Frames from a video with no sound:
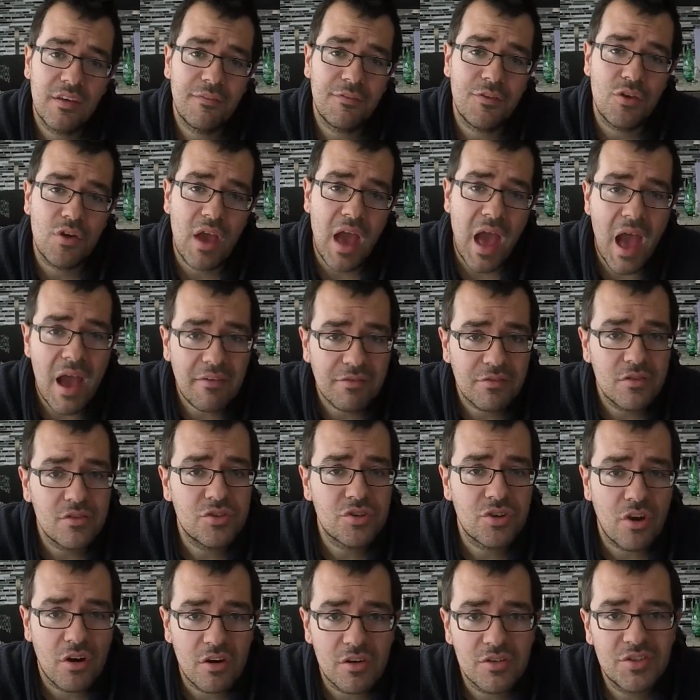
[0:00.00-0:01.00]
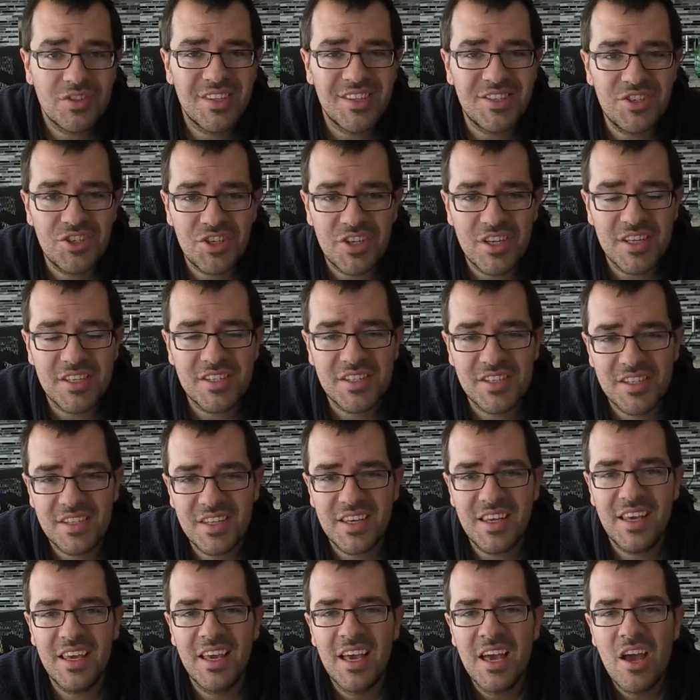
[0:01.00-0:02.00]
If you have to charge the
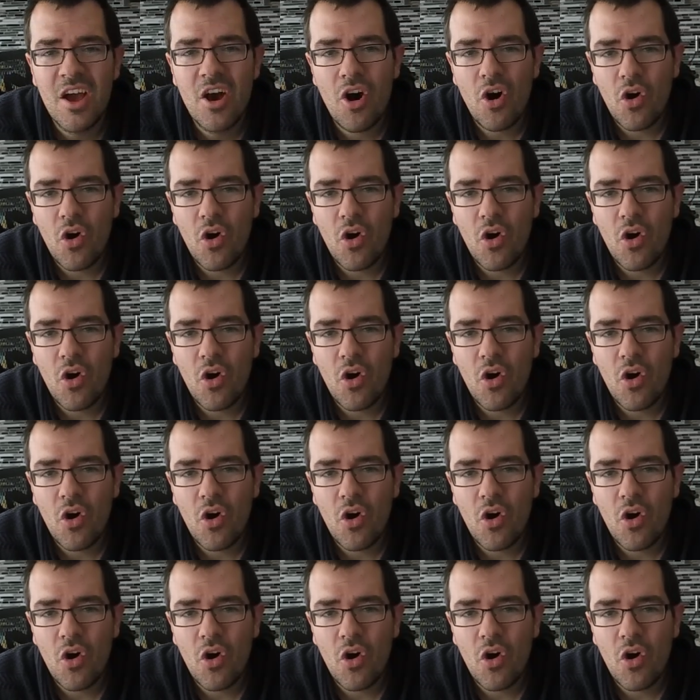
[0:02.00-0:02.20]
GST